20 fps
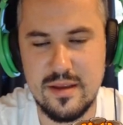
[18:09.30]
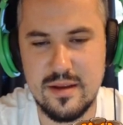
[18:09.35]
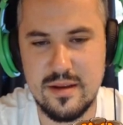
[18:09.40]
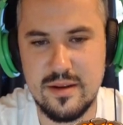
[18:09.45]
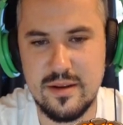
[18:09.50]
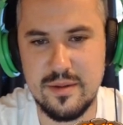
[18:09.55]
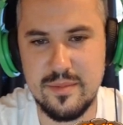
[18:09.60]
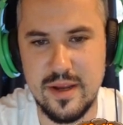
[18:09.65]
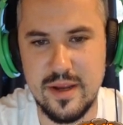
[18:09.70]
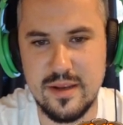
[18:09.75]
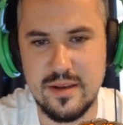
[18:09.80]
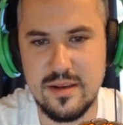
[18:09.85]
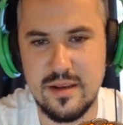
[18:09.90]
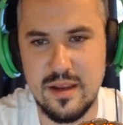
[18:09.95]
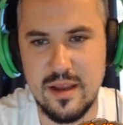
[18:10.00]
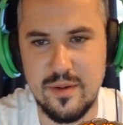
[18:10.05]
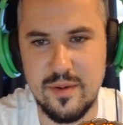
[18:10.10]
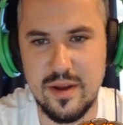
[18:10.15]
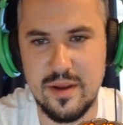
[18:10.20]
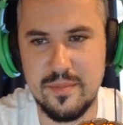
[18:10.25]
Come on,
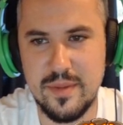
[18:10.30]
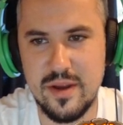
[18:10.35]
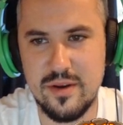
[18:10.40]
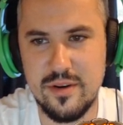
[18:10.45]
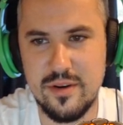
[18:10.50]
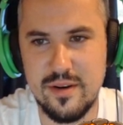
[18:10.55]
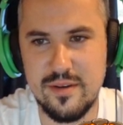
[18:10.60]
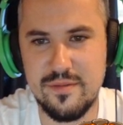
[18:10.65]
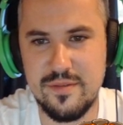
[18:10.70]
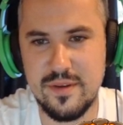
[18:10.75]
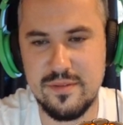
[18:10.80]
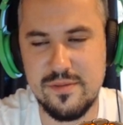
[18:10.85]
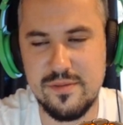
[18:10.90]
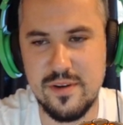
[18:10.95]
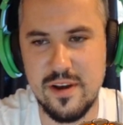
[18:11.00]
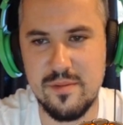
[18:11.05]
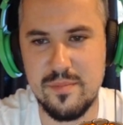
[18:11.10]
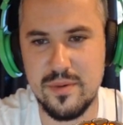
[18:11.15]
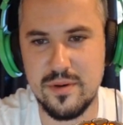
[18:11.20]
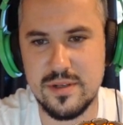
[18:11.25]
I want my one hundred
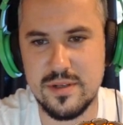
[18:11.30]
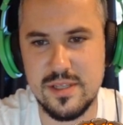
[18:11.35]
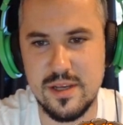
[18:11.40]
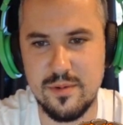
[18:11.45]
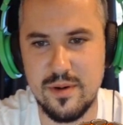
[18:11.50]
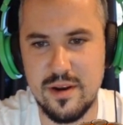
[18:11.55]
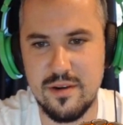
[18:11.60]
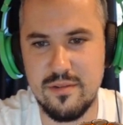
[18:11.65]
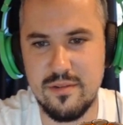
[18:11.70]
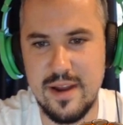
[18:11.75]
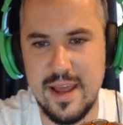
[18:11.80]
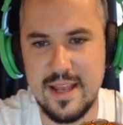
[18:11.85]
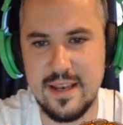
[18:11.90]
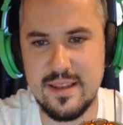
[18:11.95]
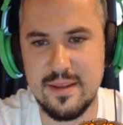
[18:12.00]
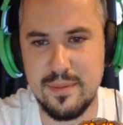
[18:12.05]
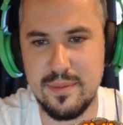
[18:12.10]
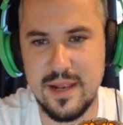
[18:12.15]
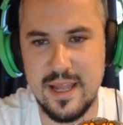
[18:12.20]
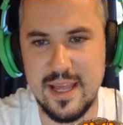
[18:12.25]
fifty-five bucks. I want to rent a
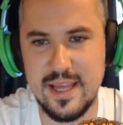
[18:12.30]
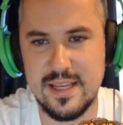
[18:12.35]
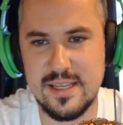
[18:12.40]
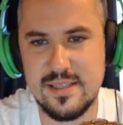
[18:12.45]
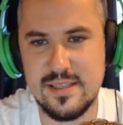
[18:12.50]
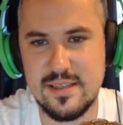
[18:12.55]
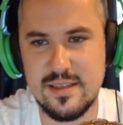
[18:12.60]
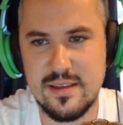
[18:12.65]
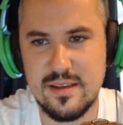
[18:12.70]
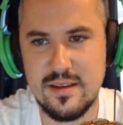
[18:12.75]
place,